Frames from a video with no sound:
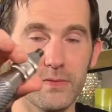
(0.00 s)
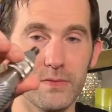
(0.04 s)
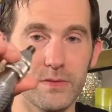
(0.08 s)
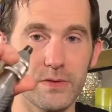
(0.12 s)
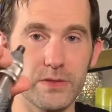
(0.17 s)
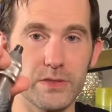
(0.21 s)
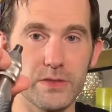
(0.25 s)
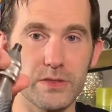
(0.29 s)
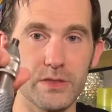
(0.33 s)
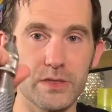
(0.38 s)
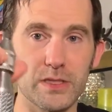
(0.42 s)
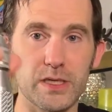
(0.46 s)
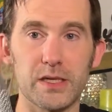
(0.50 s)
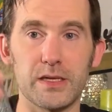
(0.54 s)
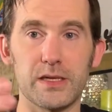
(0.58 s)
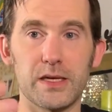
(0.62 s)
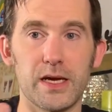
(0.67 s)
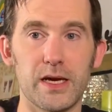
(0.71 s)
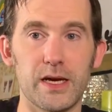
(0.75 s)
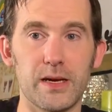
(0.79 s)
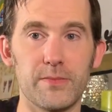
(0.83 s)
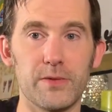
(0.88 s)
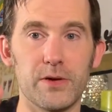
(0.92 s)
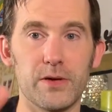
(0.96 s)
You just get the
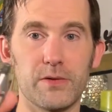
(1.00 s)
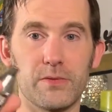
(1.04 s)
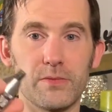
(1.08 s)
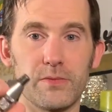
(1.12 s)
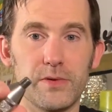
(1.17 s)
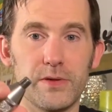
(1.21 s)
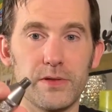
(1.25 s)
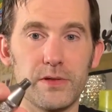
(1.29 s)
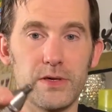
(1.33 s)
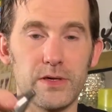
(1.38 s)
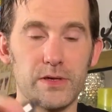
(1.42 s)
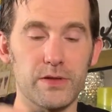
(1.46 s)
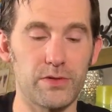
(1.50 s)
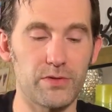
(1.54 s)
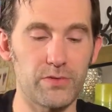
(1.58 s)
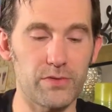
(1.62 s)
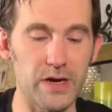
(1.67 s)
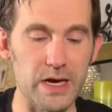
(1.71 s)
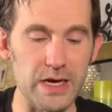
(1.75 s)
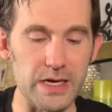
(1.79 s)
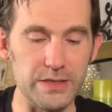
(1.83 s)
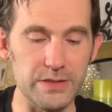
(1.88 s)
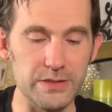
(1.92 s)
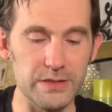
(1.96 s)
hammer with the
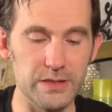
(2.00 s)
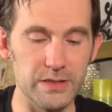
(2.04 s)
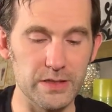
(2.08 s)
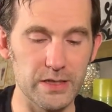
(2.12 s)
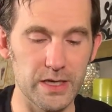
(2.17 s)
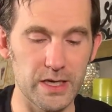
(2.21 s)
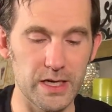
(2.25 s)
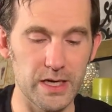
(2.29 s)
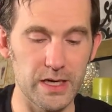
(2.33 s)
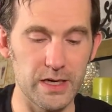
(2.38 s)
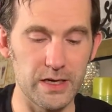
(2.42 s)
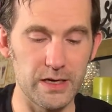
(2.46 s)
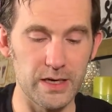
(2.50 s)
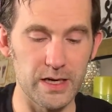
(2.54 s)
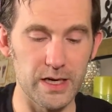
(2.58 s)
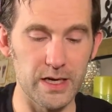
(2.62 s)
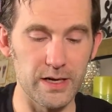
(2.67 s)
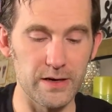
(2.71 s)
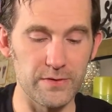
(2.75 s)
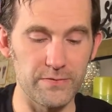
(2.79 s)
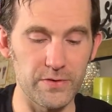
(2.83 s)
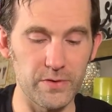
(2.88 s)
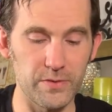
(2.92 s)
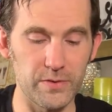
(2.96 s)
threads. And
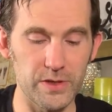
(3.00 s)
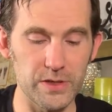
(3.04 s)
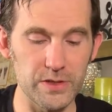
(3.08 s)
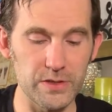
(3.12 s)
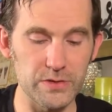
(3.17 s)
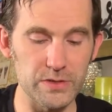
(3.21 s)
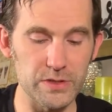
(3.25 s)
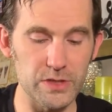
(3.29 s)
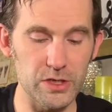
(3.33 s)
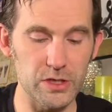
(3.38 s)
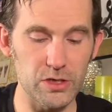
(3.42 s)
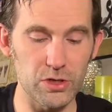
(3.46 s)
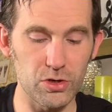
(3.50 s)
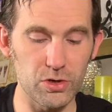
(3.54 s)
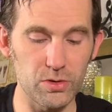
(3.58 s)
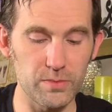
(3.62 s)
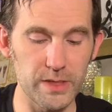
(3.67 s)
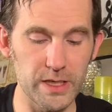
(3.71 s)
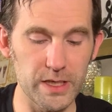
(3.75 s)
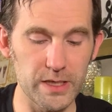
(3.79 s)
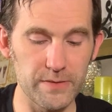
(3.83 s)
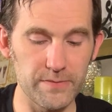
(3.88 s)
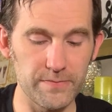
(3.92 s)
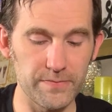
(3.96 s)
if you want to use the
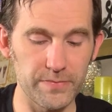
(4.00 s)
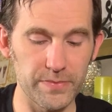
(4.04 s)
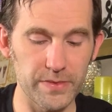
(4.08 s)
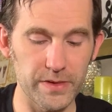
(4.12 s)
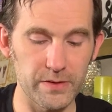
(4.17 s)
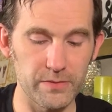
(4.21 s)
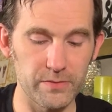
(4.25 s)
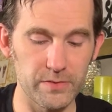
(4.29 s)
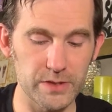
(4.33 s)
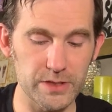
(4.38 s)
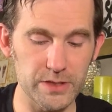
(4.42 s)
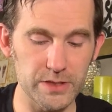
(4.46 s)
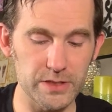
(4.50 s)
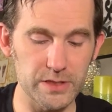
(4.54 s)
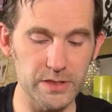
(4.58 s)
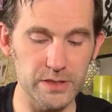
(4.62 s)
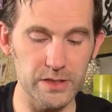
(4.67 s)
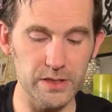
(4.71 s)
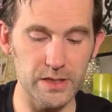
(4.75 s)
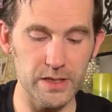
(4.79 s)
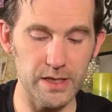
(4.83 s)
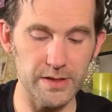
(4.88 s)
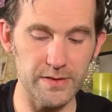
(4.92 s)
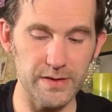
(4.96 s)
Coleman, which is,
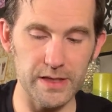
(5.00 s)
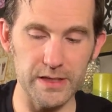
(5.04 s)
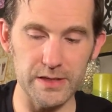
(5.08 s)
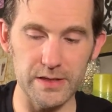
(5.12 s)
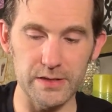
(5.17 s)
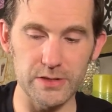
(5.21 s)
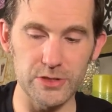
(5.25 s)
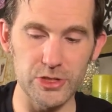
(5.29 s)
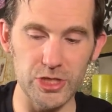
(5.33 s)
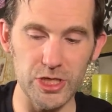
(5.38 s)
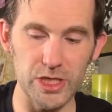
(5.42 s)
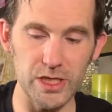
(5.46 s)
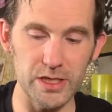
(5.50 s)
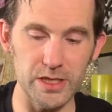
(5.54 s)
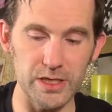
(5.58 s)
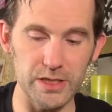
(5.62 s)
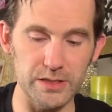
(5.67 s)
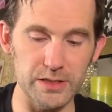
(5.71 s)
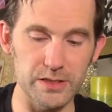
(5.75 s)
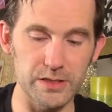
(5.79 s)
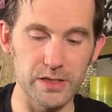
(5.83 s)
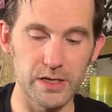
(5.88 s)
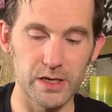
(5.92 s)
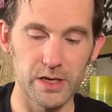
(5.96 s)
I think,
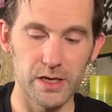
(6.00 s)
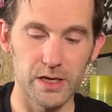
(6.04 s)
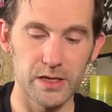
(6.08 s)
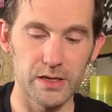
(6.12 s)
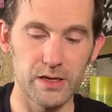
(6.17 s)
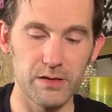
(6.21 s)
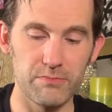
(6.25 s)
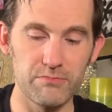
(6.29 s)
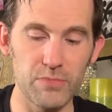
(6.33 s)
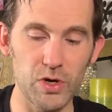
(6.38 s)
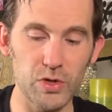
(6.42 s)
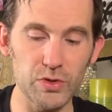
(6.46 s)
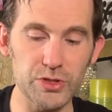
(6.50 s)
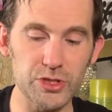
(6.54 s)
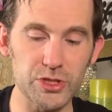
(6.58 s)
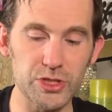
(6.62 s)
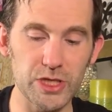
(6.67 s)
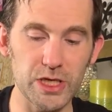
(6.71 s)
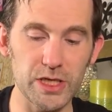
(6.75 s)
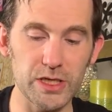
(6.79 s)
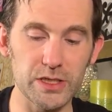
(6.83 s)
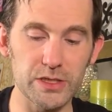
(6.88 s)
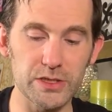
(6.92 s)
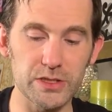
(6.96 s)
the most
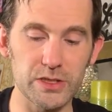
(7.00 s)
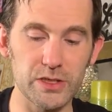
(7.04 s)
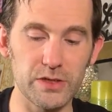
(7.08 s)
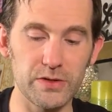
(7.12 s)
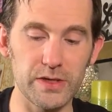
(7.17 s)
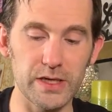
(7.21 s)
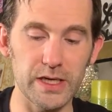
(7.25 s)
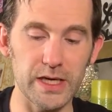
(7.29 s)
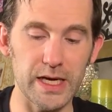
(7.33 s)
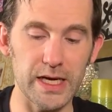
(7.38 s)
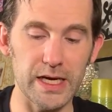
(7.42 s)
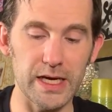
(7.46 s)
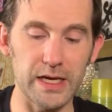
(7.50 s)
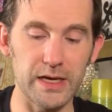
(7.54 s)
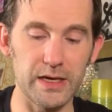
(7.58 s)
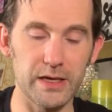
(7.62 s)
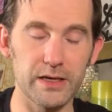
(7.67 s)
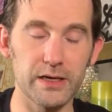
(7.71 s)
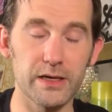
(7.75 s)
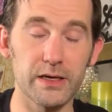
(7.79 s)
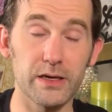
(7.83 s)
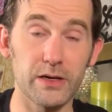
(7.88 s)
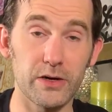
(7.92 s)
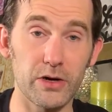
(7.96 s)
genius tuning
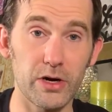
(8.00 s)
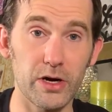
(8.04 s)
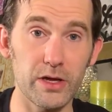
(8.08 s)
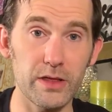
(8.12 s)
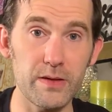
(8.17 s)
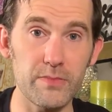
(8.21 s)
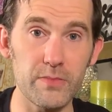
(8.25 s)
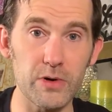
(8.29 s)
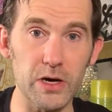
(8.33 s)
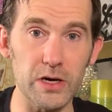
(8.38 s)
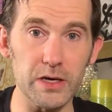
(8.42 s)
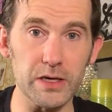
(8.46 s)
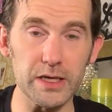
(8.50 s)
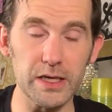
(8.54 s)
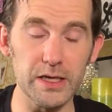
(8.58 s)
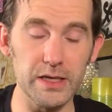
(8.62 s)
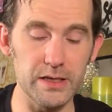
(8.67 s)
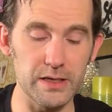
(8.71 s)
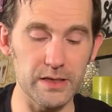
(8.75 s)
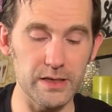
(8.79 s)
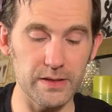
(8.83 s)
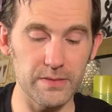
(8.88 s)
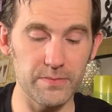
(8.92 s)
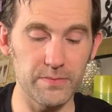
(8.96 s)
head on the
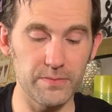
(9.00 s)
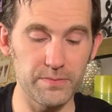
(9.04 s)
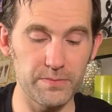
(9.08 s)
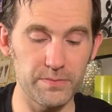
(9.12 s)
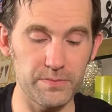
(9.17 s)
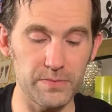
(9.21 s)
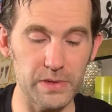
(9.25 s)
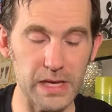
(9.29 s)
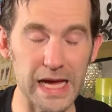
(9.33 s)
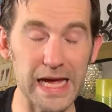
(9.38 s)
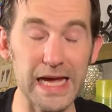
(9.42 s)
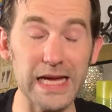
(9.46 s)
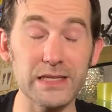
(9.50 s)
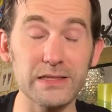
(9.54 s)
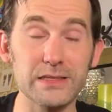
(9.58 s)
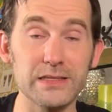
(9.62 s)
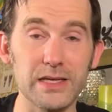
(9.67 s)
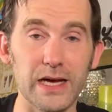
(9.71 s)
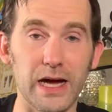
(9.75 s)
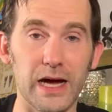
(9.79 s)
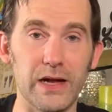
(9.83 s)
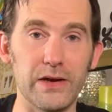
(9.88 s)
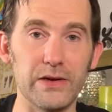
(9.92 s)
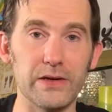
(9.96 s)
market, hands
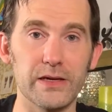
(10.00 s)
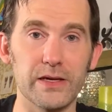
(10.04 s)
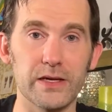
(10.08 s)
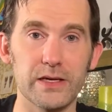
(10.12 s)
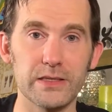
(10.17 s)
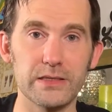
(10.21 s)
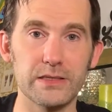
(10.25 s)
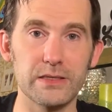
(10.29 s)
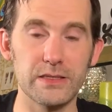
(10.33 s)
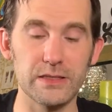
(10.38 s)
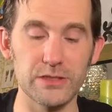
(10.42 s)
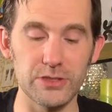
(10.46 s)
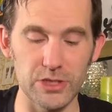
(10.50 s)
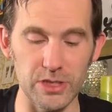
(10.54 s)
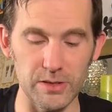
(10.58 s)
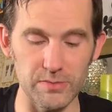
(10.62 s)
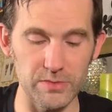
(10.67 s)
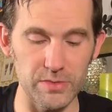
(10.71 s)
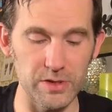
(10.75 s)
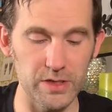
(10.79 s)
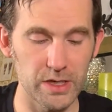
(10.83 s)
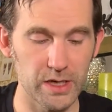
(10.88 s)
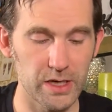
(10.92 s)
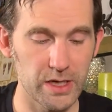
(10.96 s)
down, is the
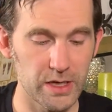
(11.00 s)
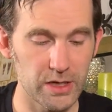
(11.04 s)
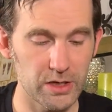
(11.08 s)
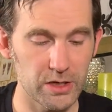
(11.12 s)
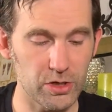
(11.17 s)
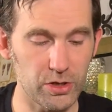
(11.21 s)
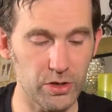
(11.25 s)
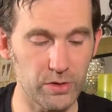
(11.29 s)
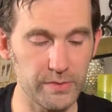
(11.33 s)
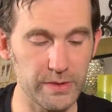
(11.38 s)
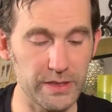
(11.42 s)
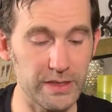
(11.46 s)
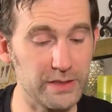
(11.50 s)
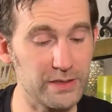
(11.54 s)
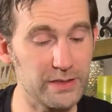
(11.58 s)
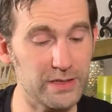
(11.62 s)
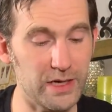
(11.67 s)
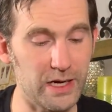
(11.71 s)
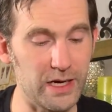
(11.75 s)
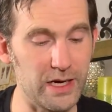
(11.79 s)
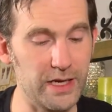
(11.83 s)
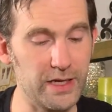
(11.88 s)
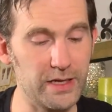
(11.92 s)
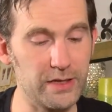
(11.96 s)
Jim Coleman
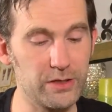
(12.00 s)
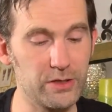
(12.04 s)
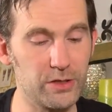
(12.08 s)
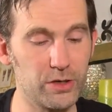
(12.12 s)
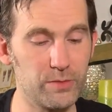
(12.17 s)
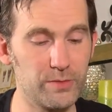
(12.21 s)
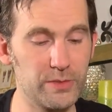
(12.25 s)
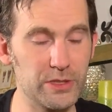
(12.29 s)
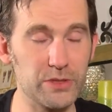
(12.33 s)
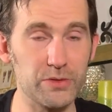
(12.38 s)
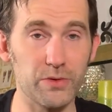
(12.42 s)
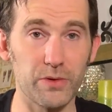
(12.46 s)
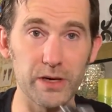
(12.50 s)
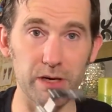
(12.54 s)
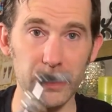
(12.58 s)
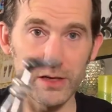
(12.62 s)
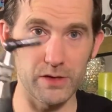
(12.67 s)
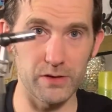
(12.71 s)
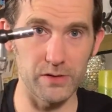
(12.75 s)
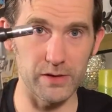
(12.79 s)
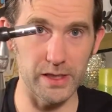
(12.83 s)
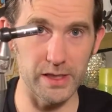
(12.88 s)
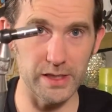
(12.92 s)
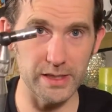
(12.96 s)
design, Coleman 20
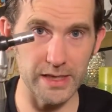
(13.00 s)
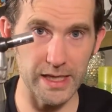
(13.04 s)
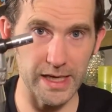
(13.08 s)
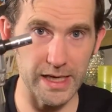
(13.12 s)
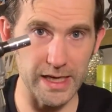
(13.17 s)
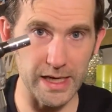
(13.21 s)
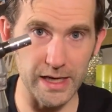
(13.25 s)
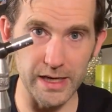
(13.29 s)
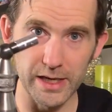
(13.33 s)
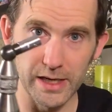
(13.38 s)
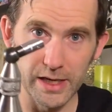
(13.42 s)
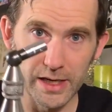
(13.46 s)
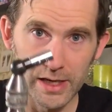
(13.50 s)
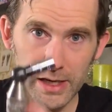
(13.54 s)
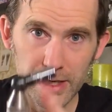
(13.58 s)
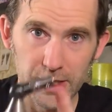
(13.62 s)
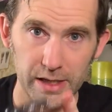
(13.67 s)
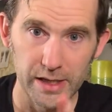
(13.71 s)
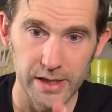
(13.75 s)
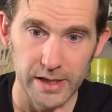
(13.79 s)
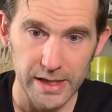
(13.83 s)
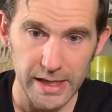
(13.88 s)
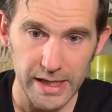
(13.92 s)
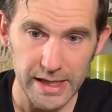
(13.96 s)
degree head.
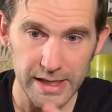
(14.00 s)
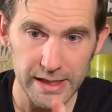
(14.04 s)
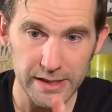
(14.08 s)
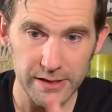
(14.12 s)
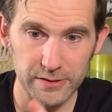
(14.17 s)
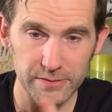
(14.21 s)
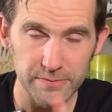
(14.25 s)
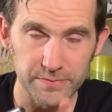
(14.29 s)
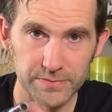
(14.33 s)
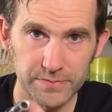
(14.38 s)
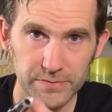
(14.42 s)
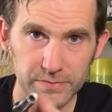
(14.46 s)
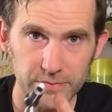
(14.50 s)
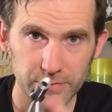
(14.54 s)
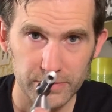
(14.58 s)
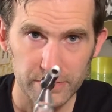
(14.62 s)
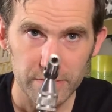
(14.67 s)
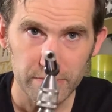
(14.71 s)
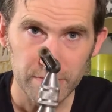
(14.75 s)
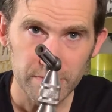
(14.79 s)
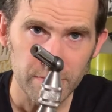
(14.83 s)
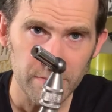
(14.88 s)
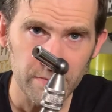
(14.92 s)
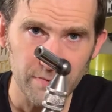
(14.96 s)
And
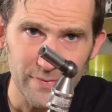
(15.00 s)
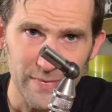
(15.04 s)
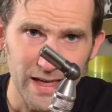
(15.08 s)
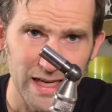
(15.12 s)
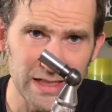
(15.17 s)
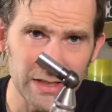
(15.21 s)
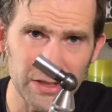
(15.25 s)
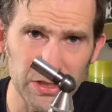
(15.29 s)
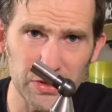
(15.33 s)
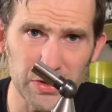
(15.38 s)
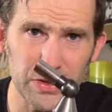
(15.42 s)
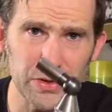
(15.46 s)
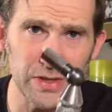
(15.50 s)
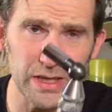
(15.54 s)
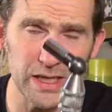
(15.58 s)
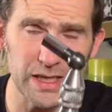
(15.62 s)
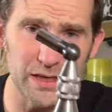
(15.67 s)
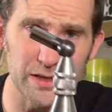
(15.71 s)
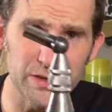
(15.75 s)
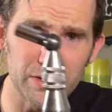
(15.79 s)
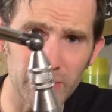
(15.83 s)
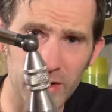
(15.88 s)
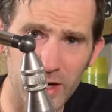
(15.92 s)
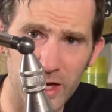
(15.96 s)
until you get
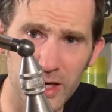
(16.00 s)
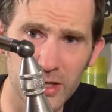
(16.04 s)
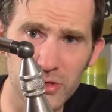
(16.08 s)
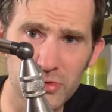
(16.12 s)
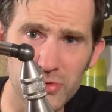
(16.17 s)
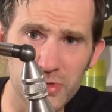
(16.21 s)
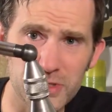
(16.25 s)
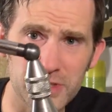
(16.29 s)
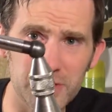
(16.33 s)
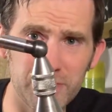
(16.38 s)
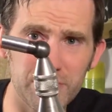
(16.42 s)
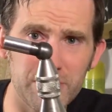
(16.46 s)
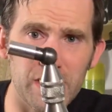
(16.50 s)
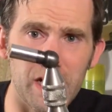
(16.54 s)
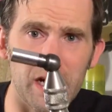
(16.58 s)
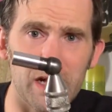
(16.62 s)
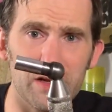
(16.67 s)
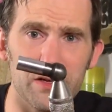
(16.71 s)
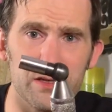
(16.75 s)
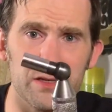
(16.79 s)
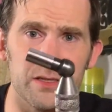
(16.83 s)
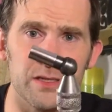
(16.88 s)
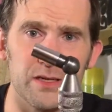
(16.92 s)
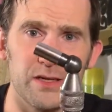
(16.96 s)
into hundreds of
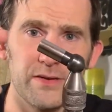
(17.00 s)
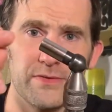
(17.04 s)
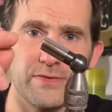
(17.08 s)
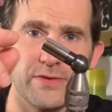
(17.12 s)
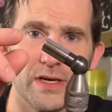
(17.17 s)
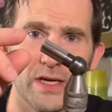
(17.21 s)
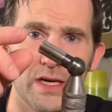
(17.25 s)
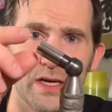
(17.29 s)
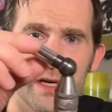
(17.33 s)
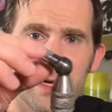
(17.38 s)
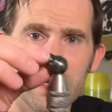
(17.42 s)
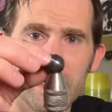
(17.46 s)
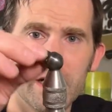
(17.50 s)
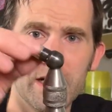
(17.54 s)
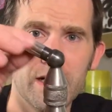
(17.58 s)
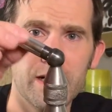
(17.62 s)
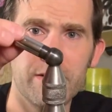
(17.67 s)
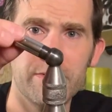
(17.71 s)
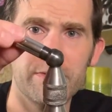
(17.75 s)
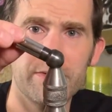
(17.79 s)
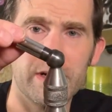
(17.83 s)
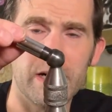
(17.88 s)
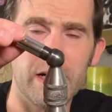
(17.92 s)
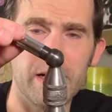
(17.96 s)
dollars of
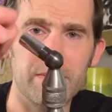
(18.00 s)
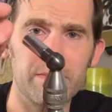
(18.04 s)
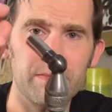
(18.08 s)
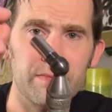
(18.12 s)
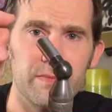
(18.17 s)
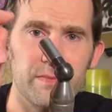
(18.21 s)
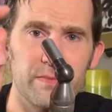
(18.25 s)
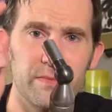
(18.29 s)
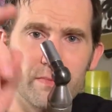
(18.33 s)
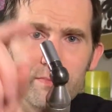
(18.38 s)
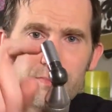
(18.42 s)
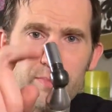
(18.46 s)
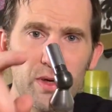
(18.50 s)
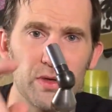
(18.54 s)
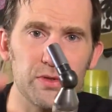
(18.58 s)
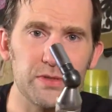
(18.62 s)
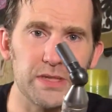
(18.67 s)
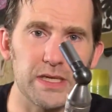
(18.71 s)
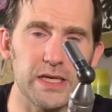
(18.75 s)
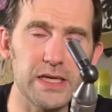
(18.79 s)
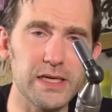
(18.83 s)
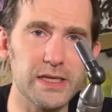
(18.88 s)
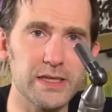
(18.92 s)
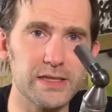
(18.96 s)

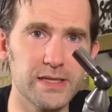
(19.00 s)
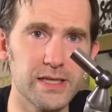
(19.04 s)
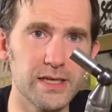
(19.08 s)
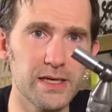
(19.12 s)
boutique